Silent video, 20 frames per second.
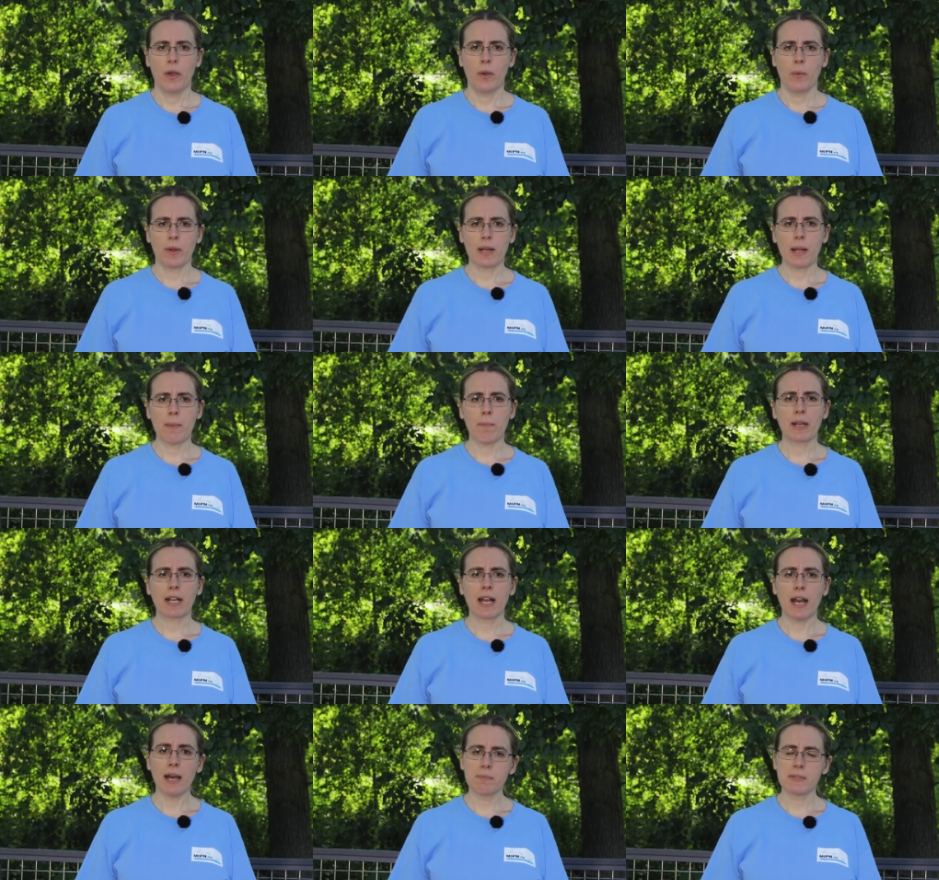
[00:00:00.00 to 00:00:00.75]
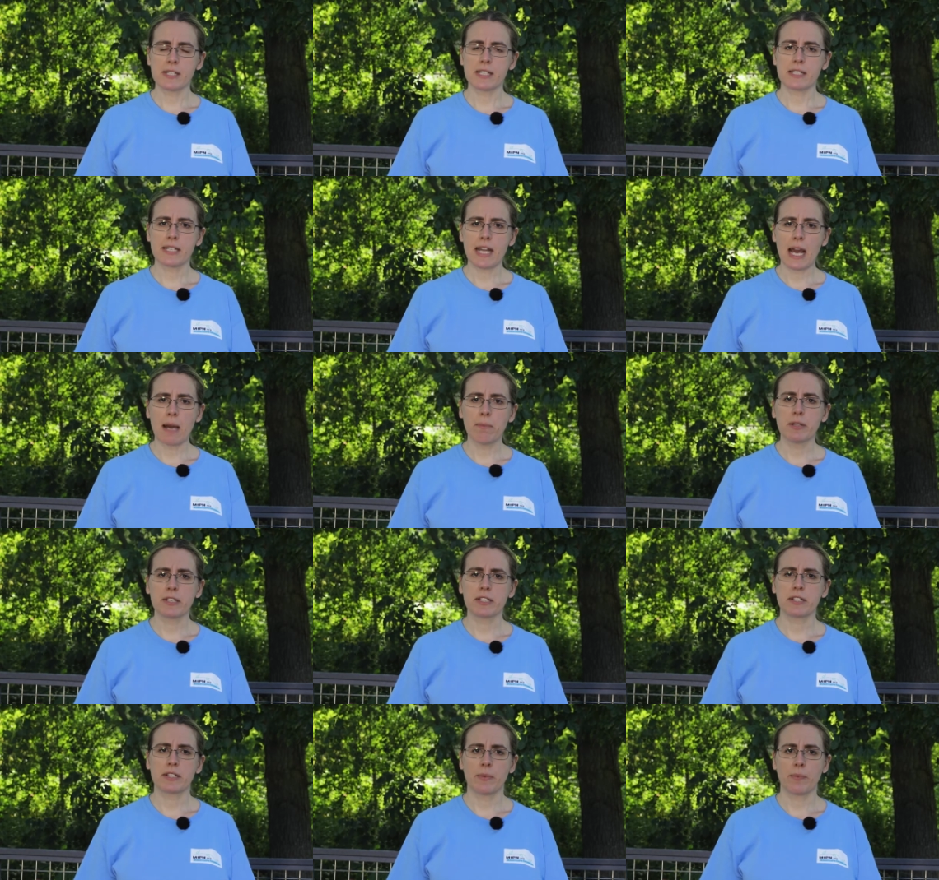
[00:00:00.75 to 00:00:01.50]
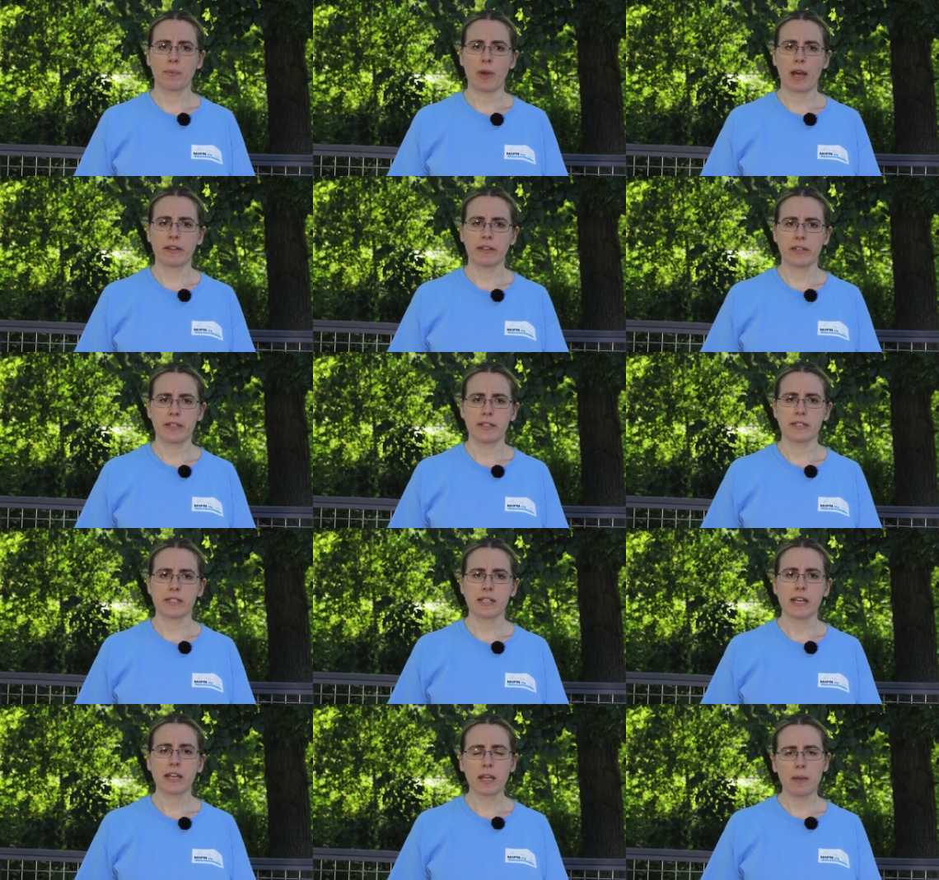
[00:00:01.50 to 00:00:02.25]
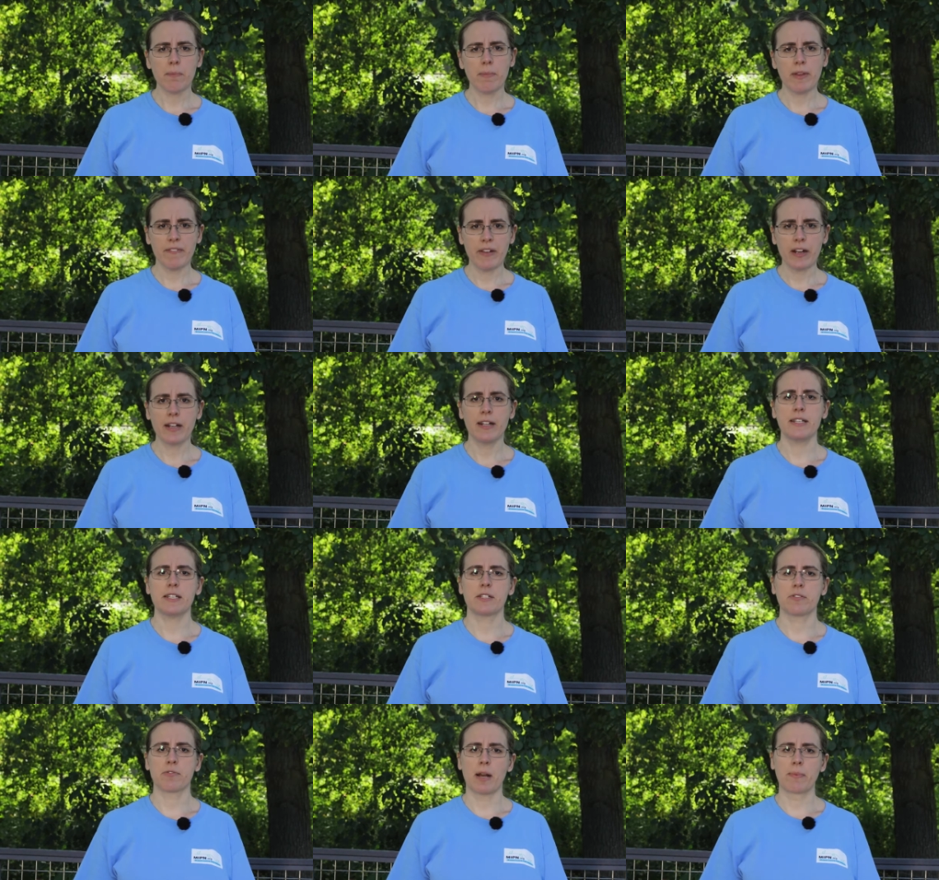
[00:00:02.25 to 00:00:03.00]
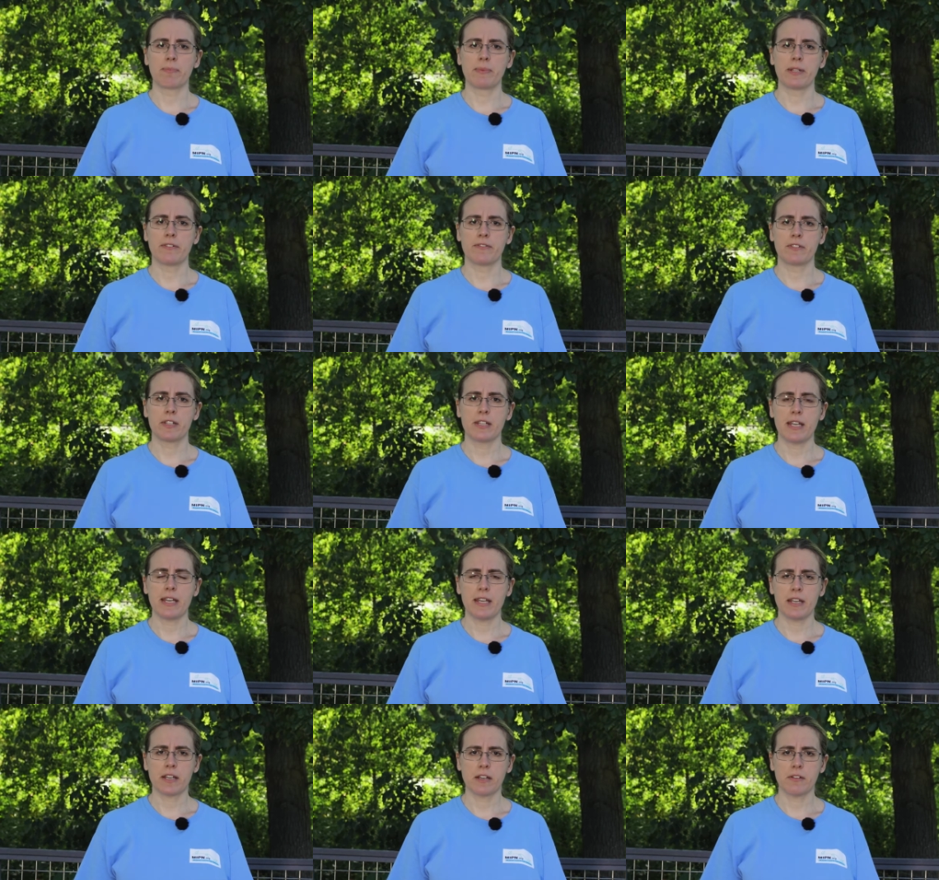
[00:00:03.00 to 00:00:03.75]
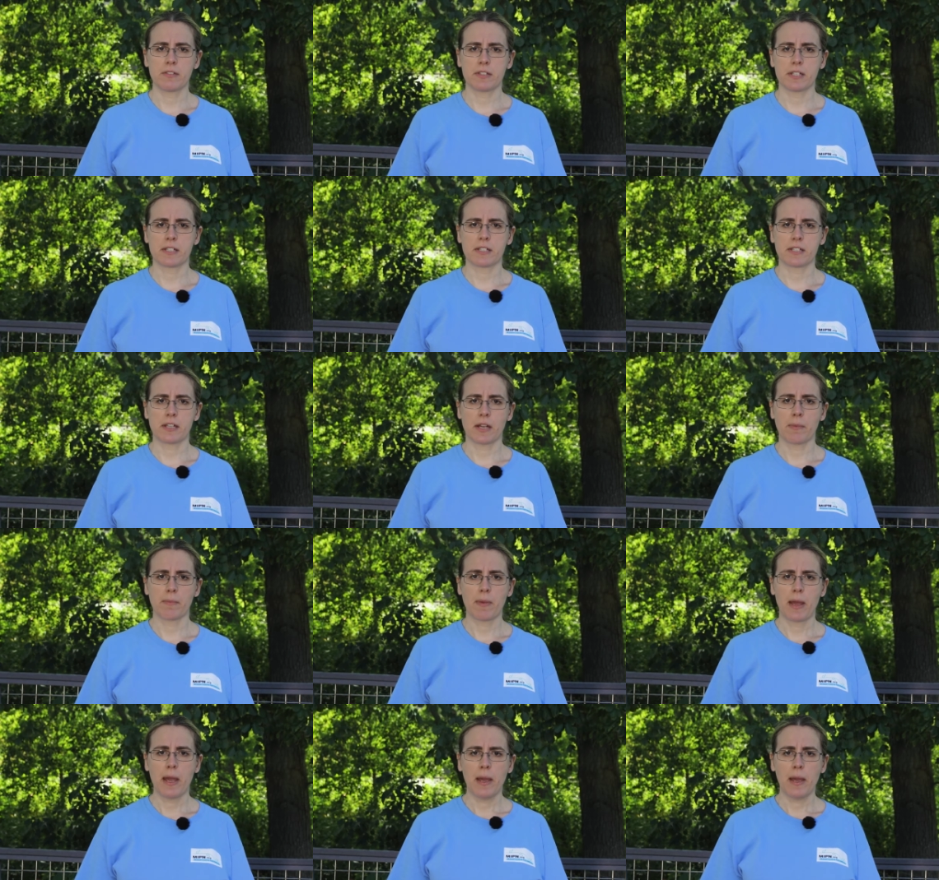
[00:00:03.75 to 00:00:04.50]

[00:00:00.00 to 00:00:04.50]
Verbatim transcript: When it becomes established in wetlands, it can be very disruptive to the ecosystem,